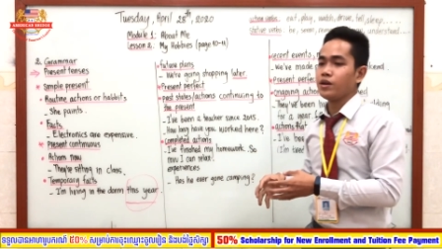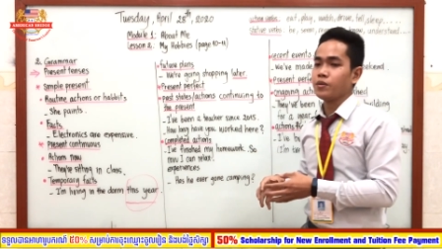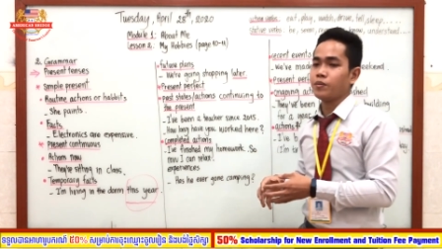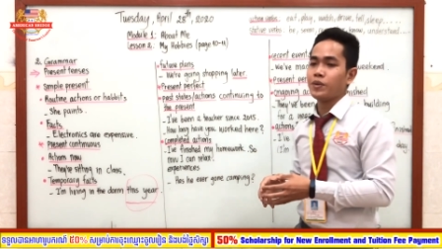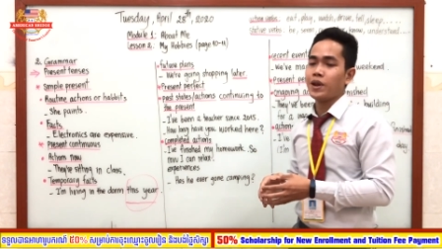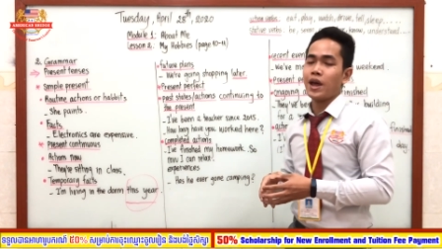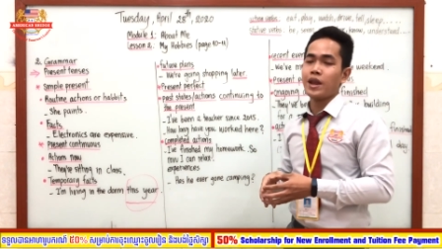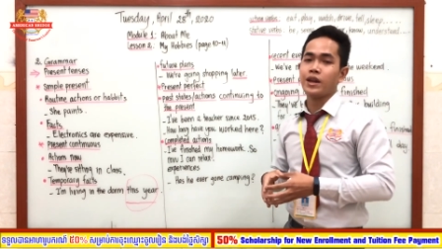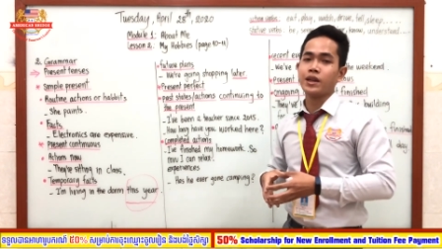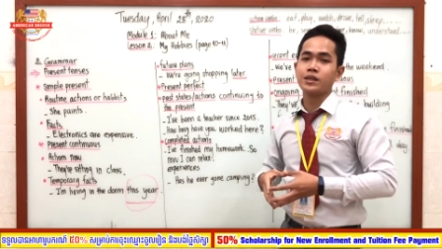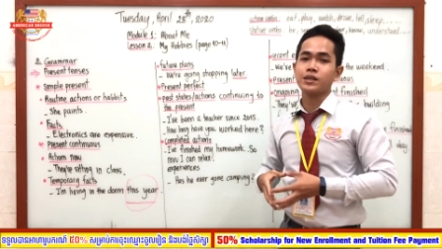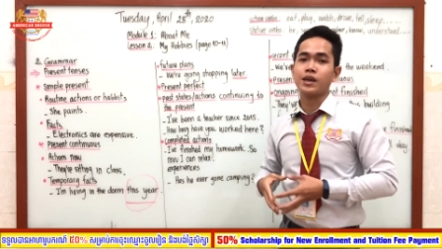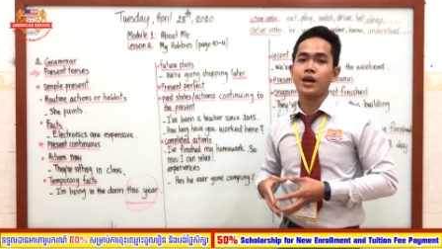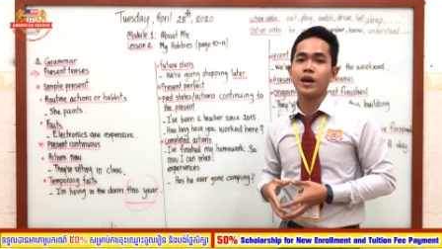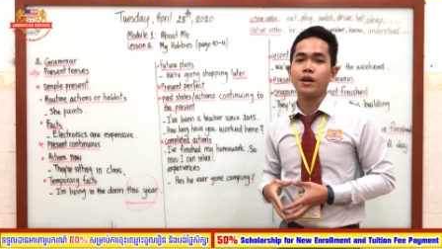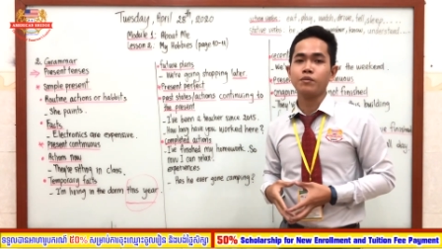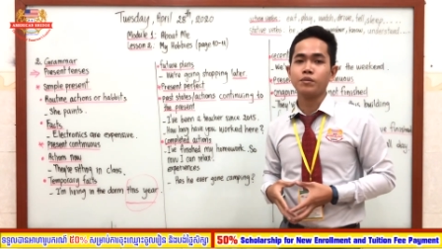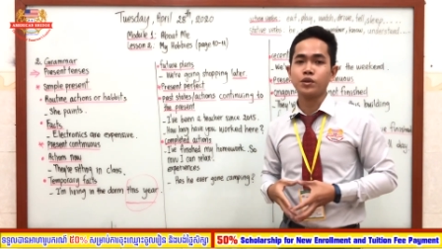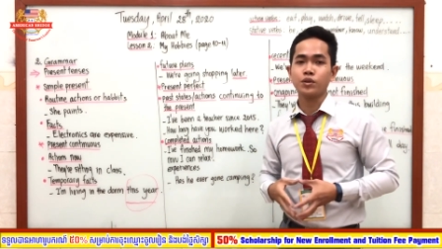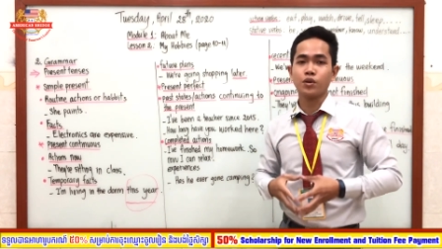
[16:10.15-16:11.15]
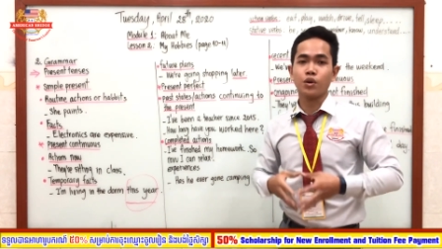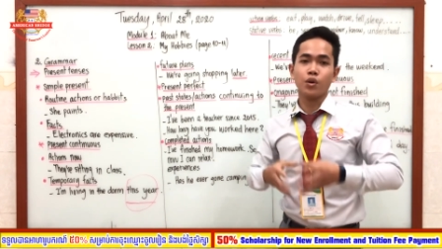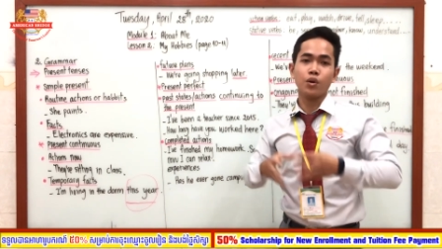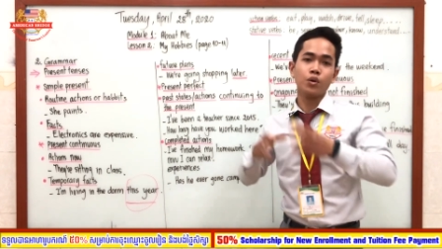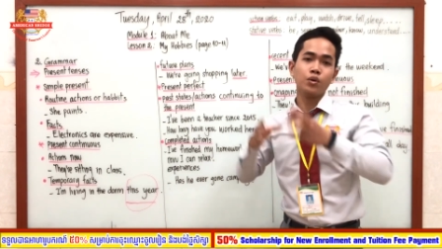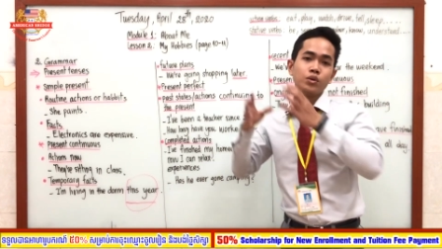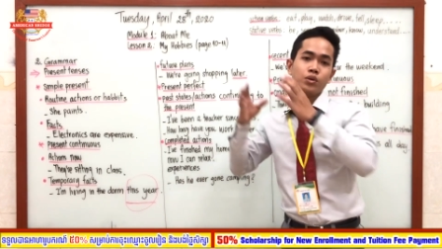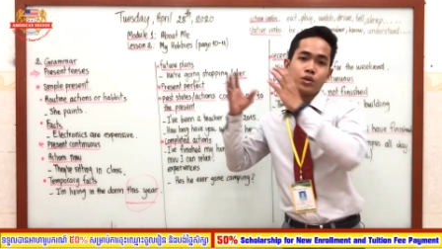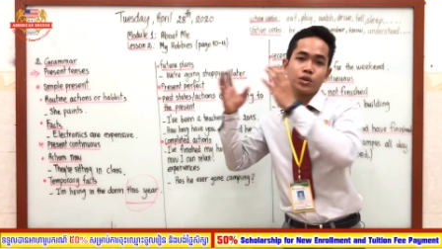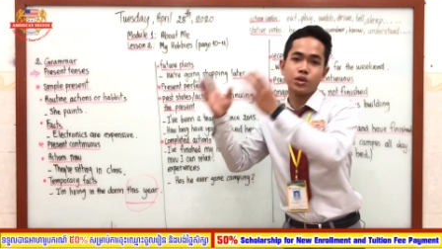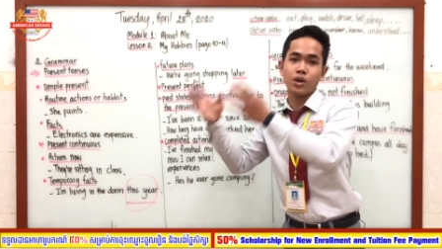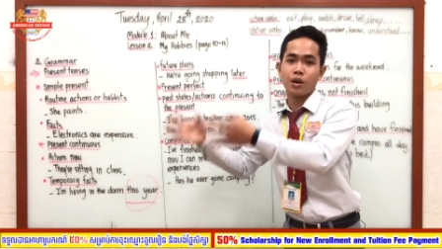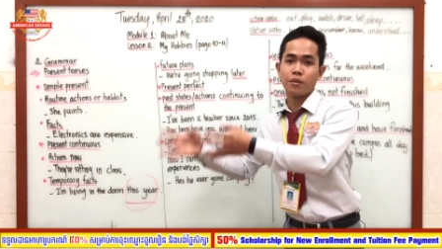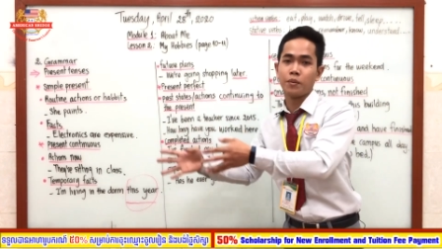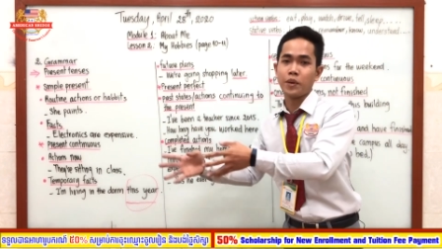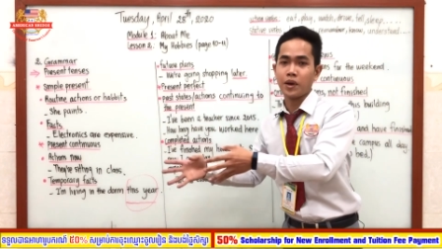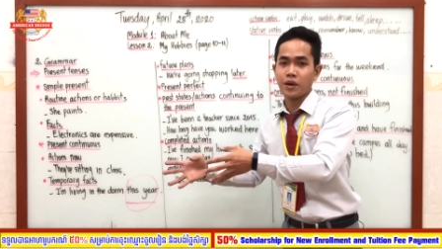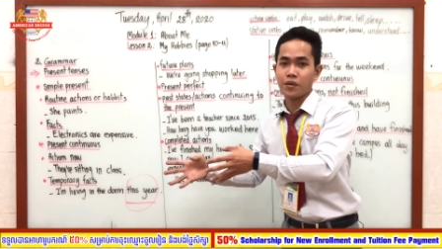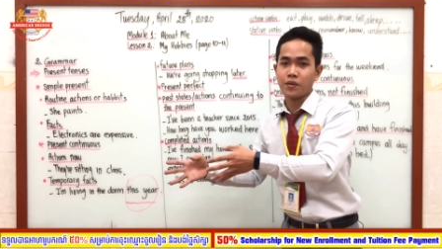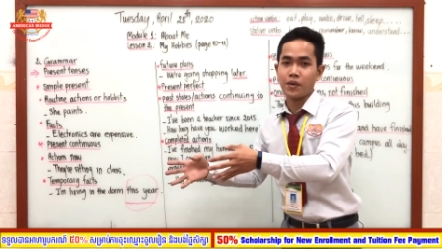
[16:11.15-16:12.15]
you planned the time to go to
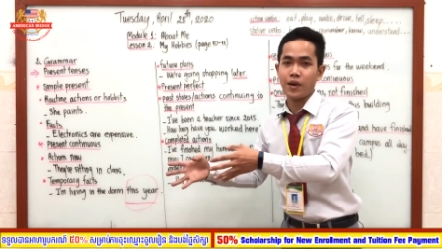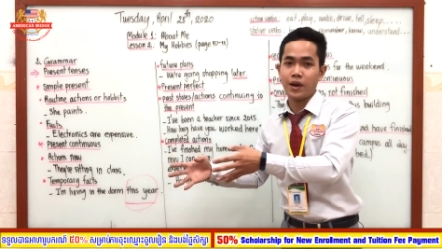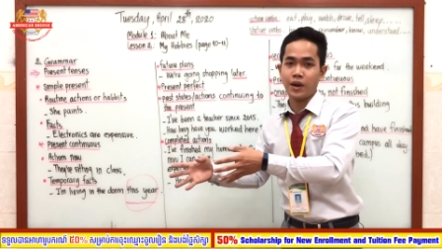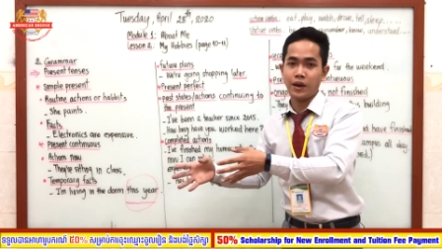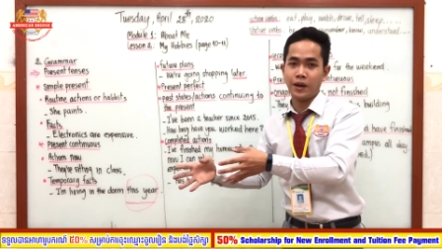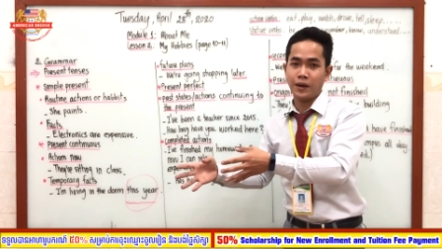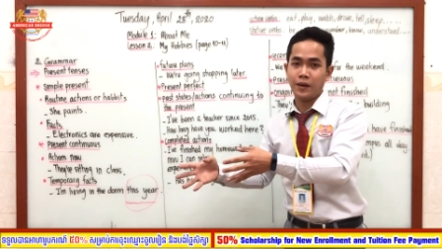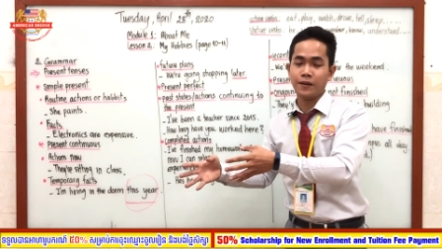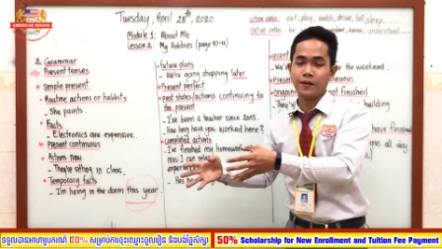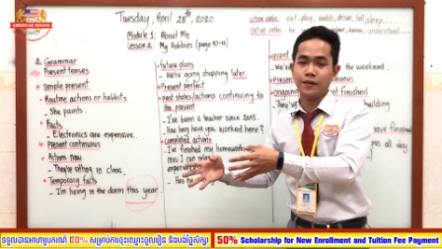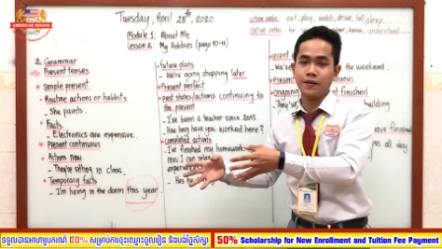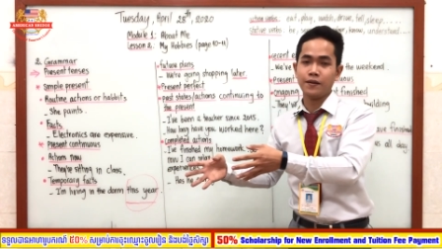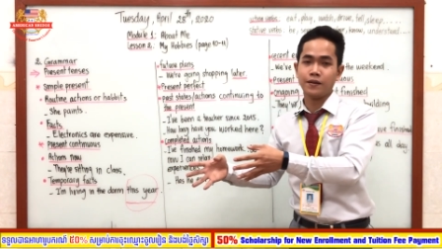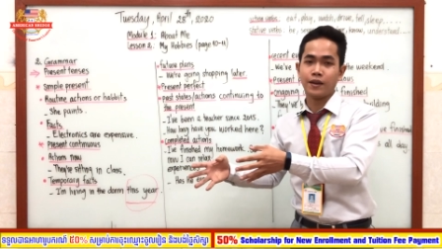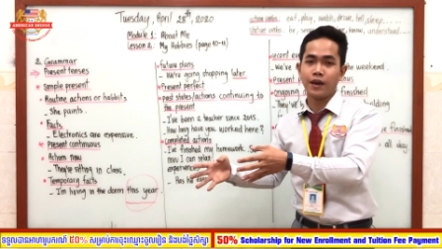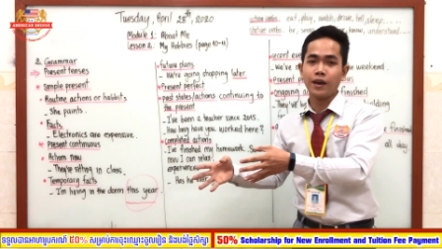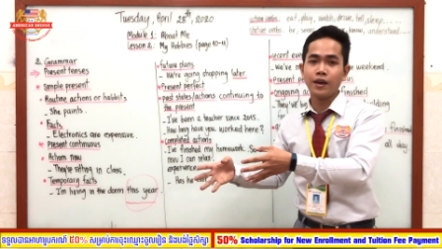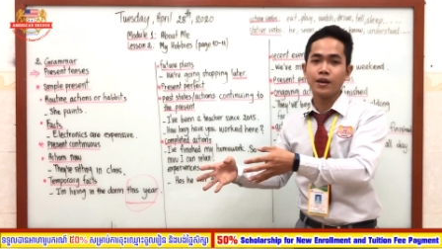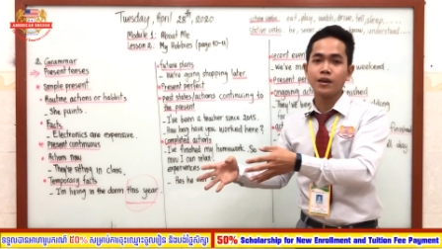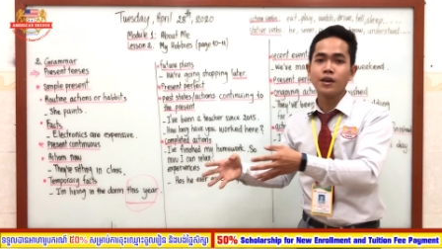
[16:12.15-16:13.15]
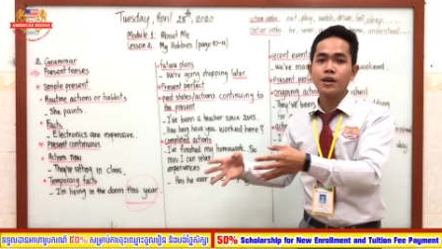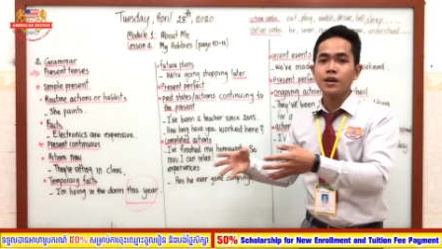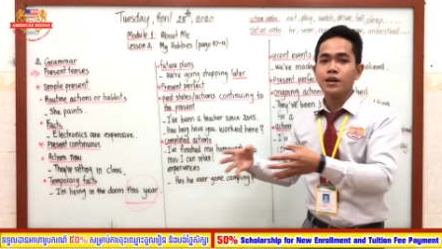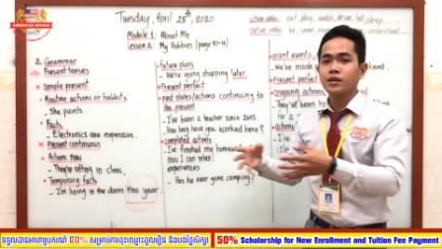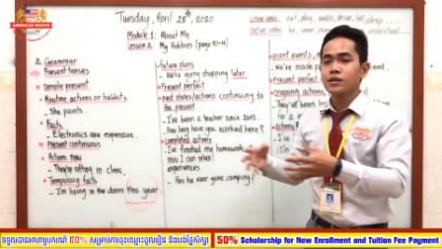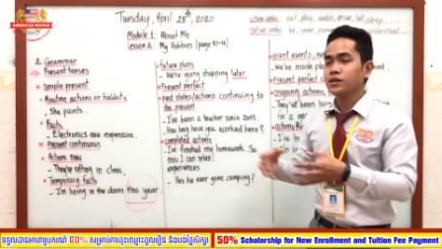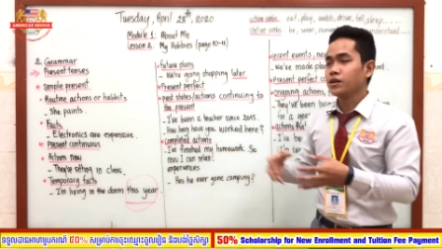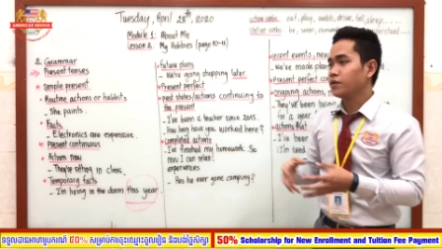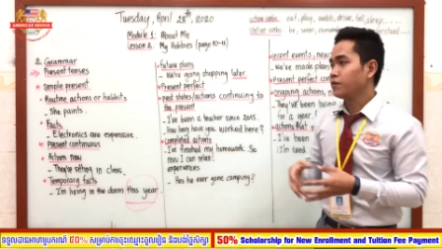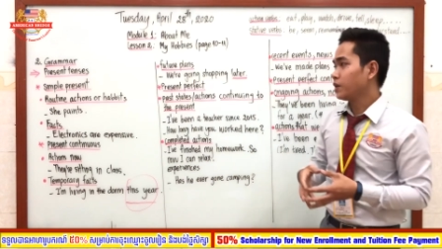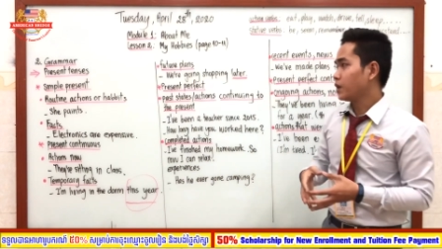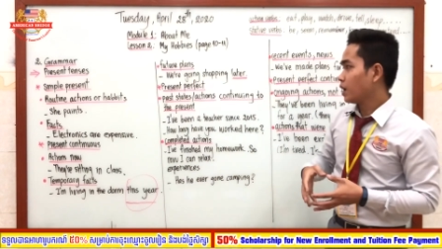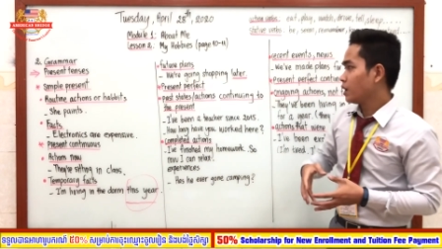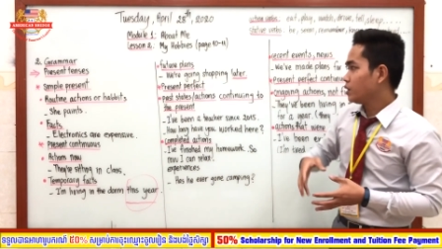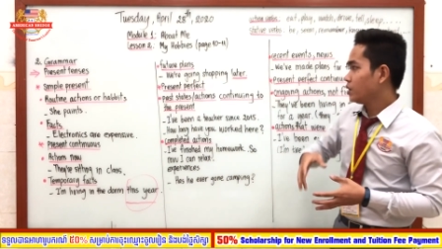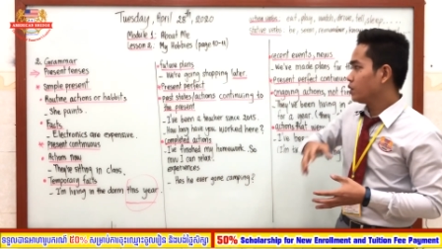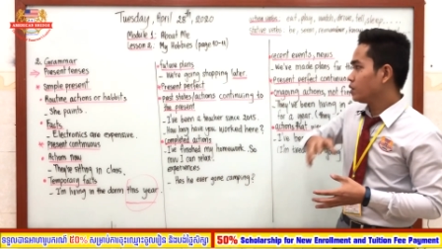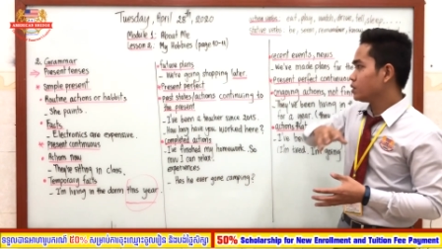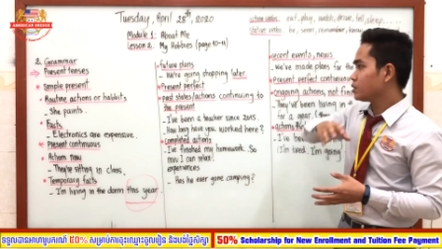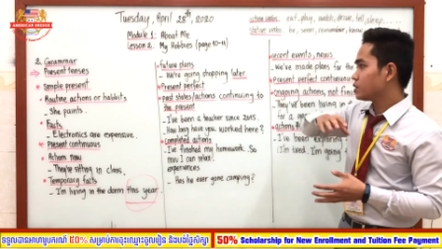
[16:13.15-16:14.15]
shopping already. Okay, so we
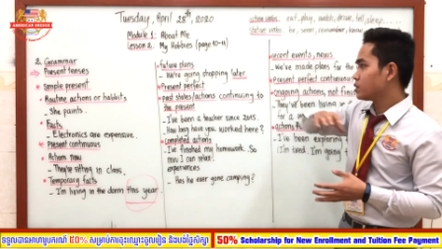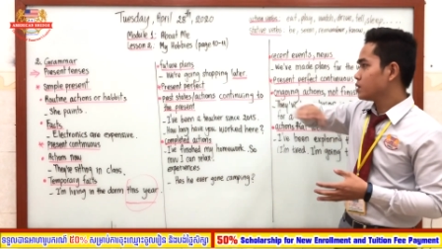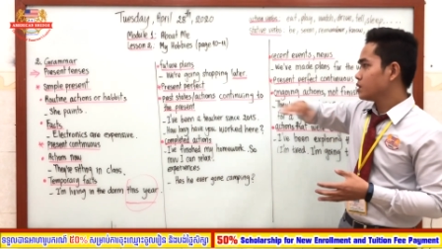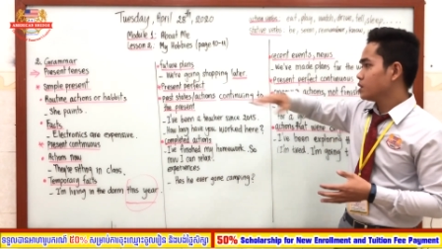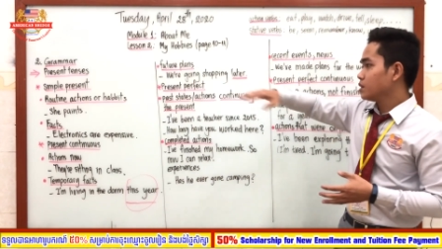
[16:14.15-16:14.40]
can use